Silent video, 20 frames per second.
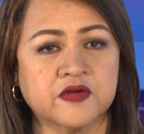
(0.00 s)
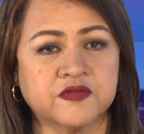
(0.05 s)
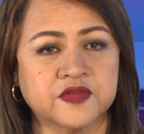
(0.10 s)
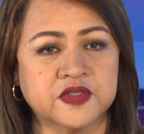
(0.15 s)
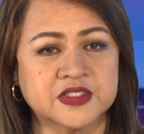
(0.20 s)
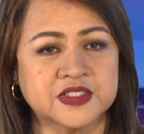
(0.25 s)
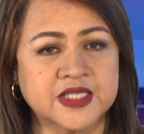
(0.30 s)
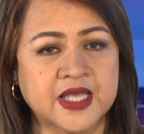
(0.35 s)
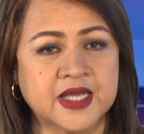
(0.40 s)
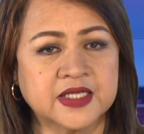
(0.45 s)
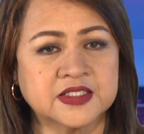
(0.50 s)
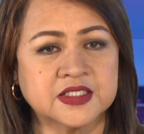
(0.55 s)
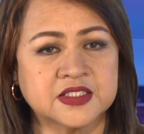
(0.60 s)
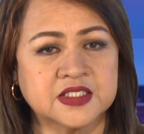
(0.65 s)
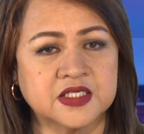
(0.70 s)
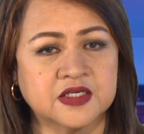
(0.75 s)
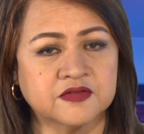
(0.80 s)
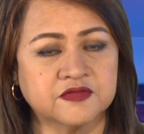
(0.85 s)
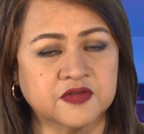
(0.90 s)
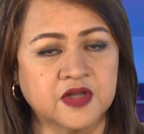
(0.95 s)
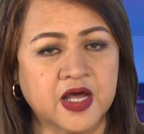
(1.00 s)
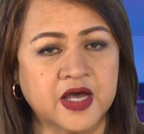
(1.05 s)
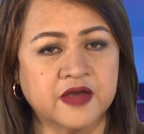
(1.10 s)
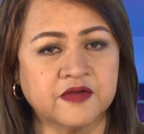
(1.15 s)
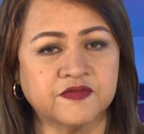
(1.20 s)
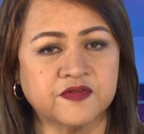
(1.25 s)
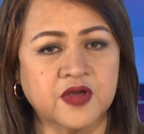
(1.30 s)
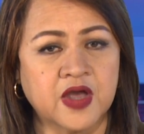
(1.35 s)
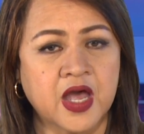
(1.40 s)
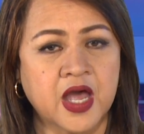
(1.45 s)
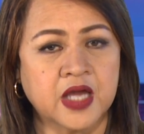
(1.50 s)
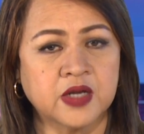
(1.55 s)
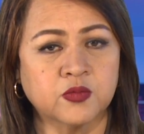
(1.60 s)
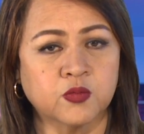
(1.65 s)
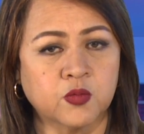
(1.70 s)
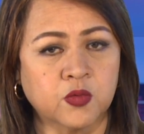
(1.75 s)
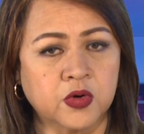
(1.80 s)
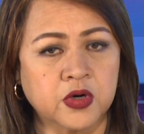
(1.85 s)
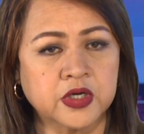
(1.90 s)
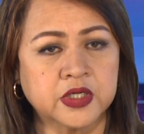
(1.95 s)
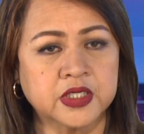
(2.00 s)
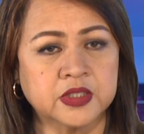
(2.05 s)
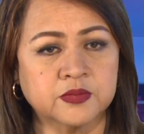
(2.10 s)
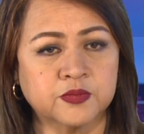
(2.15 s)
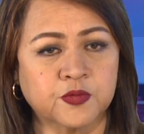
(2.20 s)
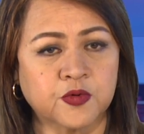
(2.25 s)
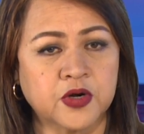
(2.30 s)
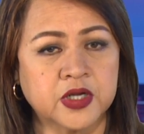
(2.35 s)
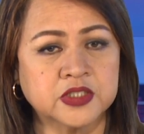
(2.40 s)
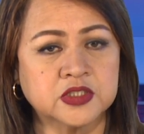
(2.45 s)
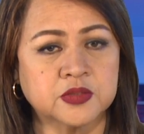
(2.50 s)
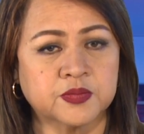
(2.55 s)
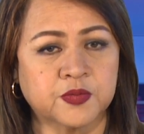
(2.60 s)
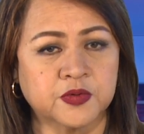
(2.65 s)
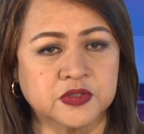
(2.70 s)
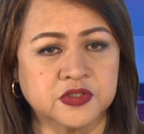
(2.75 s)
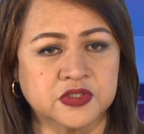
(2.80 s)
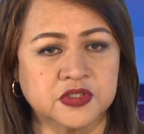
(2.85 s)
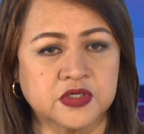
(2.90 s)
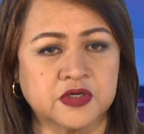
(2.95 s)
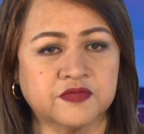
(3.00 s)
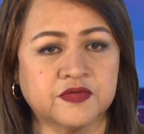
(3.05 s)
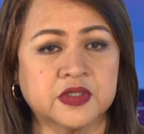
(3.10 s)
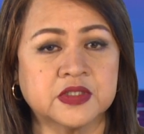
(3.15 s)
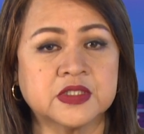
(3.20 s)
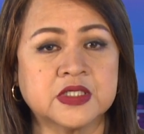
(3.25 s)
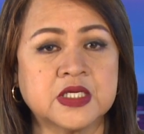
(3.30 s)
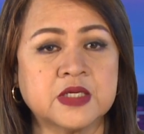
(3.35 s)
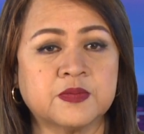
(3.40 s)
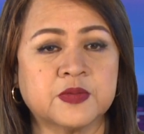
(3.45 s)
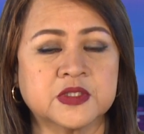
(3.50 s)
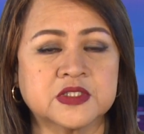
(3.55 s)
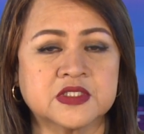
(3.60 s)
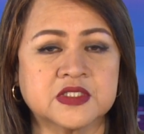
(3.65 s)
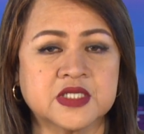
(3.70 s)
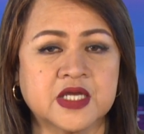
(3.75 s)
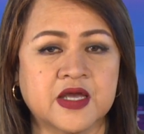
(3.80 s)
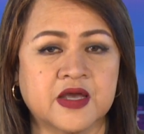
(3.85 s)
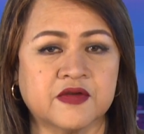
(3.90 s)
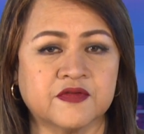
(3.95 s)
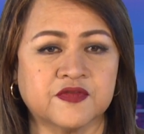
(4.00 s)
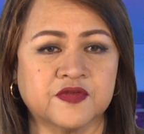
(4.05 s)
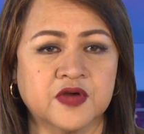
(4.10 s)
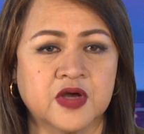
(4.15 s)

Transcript: of the sanctity of life and work and pray to preserve and keep it safe.